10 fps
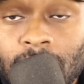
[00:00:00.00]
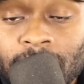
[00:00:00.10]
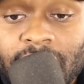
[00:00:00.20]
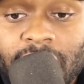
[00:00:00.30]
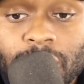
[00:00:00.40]

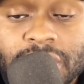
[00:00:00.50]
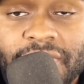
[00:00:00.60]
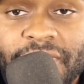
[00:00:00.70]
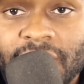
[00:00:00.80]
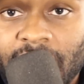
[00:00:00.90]
I'm not here
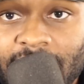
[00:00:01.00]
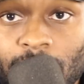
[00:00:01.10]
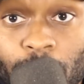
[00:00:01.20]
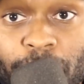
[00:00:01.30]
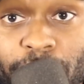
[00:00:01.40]
to fillet
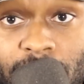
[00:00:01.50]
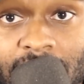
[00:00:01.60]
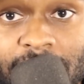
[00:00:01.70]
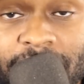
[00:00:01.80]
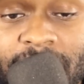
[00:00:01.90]
or
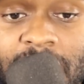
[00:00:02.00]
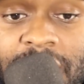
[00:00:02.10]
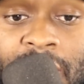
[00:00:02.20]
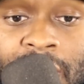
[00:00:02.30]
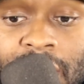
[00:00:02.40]
fluff
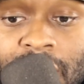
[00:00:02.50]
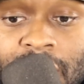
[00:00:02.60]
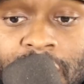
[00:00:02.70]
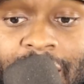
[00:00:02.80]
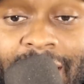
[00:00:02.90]
anything
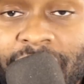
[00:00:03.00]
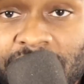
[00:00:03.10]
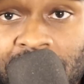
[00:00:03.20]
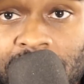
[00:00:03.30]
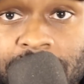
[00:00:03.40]
and
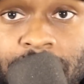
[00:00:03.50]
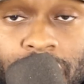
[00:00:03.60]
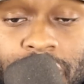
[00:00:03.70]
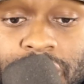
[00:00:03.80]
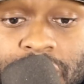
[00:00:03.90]
everything that the
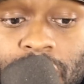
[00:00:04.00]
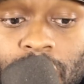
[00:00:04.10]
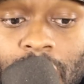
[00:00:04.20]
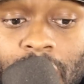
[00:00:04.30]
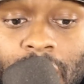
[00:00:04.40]
Chargers
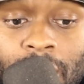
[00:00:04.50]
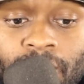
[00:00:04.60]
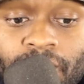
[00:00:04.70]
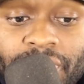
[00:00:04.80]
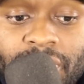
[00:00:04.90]
do.
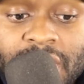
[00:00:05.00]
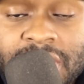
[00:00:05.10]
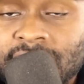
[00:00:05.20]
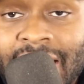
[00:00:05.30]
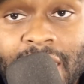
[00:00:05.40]

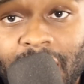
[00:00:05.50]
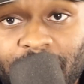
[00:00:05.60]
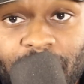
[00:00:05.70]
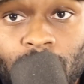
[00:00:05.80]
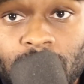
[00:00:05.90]
This is not a
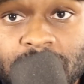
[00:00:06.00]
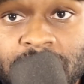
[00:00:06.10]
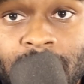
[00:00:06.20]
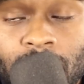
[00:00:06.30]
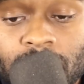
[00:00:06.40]
feel-good
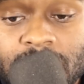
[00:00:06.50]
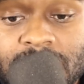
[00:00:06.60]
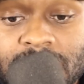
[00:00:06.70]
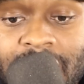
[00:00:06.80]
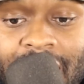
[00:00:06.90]
channel.
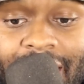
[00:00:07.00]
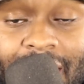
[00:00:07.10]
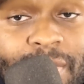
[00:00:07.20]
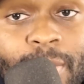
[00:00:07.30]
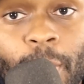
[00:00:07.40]
This is not
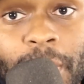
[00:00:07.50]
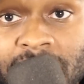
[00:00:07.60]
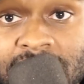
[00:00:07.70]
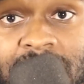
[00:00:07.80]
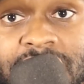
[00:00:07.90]
a
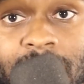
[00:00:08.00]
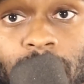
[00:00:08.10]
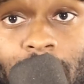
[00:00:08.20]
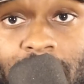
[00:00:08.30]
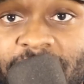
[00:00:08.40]
people-pleasing
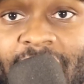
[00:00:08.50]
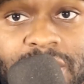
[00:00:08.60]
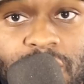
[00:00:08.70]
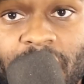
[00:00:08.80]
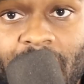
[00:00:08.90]
channel, right?
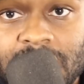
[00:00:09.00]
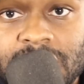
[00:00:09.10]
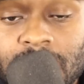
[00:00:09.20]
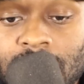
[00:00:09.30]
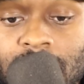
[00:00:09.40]
Facts are
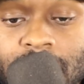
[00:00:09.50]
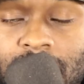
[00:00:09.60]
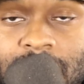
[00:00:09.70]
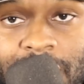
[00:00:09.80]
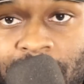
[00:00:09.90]
facts.
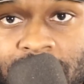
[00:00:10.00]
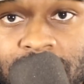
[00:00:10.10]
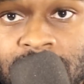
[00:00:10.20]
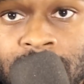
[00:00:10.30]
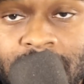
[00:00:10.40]
Doug
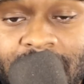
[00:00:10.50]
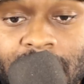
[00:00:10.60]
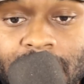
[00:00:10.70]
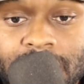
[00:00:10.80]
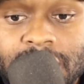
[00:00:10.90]
Peterson
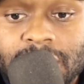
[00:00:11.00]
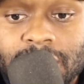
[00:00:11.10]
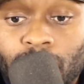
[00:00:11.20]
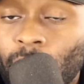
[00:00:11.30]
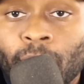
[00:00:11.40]
is
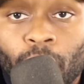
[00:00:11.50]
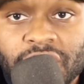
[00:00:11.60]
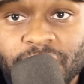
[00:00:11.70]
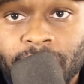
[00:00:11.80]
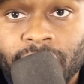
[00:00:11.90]
way more
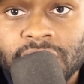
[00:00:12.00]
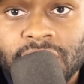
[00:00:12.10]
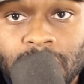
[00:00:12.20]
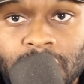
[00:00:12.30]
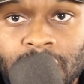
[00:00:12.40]

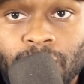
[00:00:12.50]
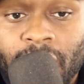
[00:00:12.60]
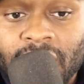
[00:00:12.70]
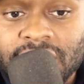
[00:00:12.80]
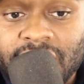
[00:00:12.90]
experienced than
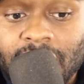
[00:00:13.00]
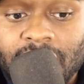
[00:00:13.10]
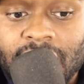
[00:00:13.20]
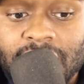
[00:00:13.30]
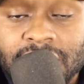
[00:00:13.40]
Brandon
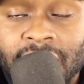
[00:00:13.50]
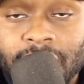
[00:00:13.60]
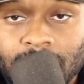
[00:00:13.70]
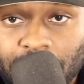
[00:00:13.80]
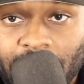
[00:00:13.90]
Staley. He's done
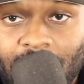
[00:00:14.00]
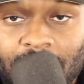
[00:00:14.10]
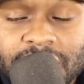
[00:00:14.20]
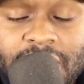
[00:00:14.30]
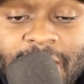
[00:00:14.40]
it in the playoffs.